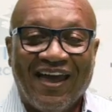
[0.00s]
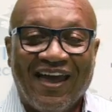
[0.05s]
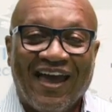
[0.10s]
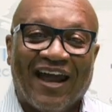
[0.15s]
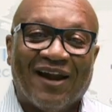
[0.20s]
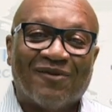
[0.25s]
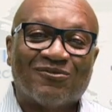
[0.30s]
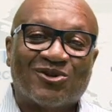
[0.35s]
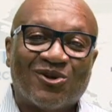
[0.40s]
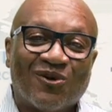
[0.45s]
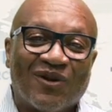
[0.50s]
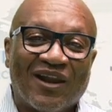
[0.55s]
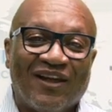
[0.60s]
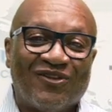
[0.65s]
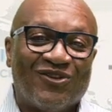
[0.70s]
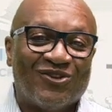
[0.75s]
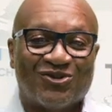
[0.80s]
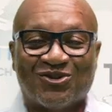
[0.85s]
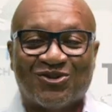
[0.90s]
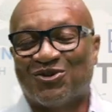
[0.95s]
And I'm so glad
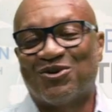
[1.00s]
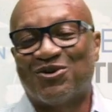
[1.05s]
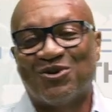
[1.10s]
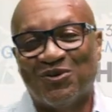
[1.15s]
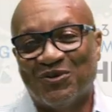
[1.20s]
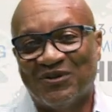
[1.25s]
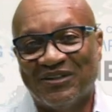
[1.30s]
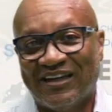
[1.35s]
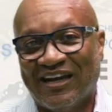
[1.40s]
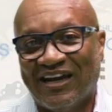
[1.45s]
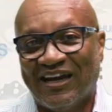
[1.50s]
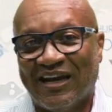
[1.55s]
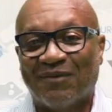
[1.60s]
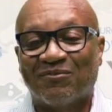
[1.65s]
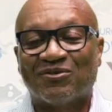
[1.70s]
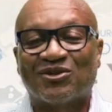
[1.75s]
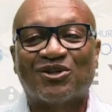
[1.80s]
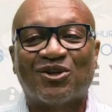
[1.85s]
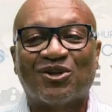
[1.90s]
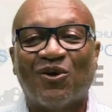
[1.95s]
that you tuned in. I'm
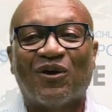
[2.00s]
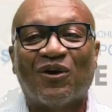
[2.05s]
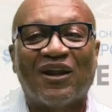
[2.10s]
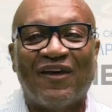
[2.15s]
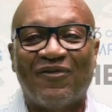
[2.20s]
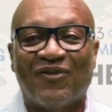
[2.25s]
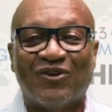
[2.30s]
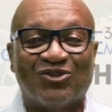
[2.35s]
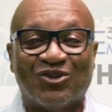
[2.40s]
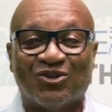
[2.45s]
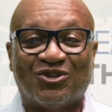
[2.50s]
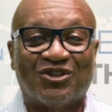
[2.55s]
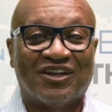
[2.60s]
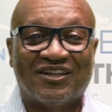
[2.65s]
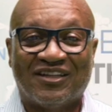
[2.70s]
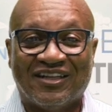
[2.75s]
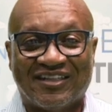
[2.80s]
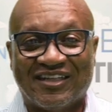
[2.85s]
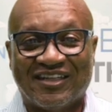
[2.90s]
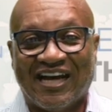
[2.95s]
so glad that you
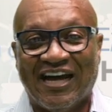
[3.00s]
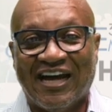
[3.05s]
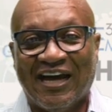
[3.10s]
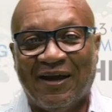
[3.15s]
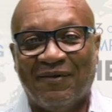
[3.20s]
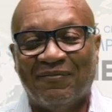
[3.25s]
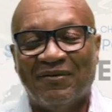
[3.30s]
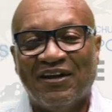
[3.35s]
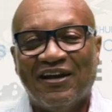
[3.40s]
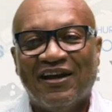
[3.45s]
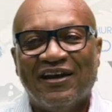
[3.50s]
took the time